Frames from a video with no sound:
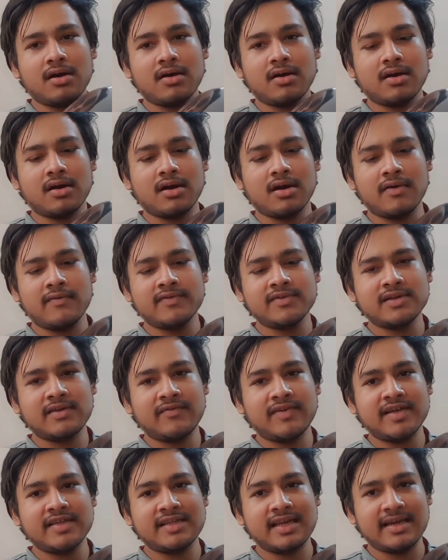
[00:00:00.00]
curved
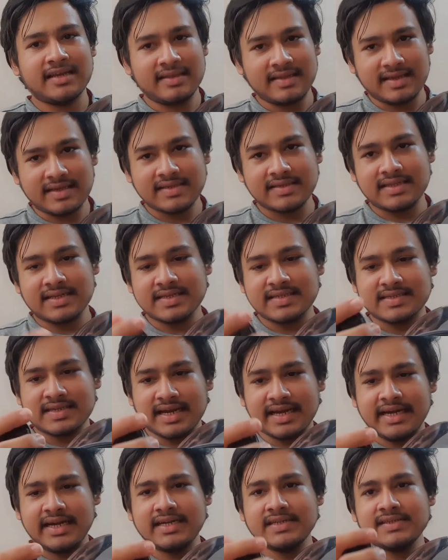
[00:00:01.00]
surface like this, the
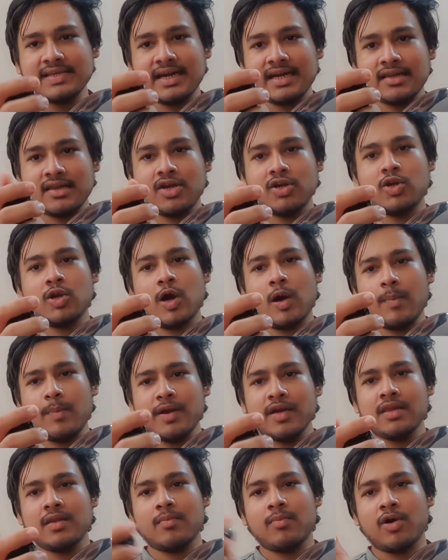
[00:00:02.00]
sides and the top
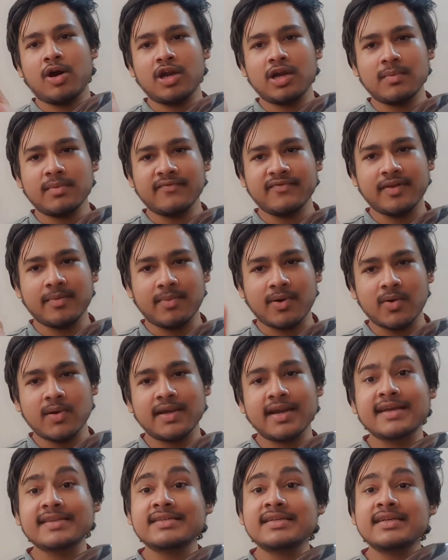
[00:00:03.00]
and the bottom of the mount
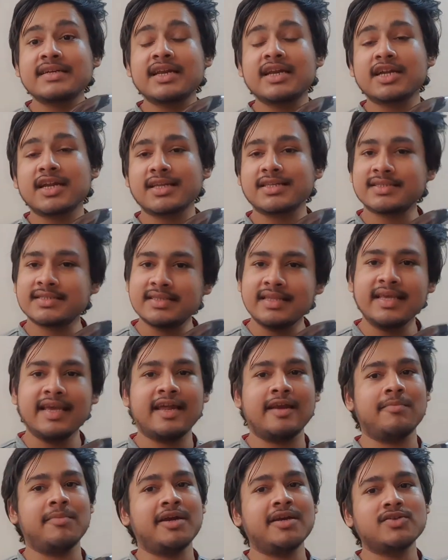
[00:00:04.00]
doesn't touch the
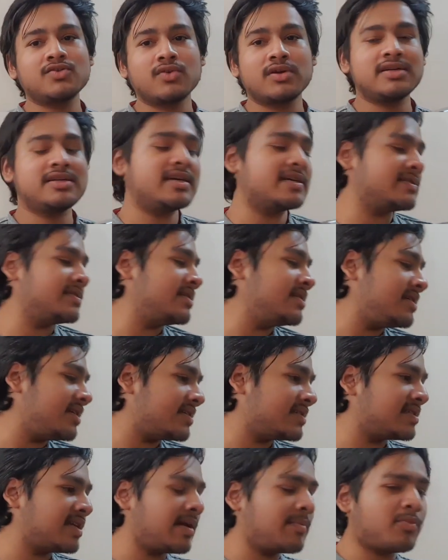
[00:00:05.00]
helmet, so it doesn't
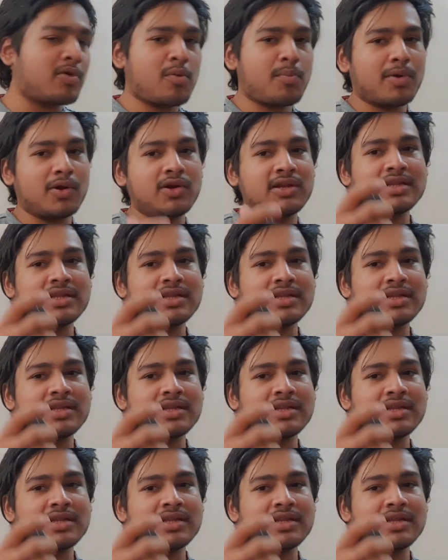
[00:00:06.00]
stick properly.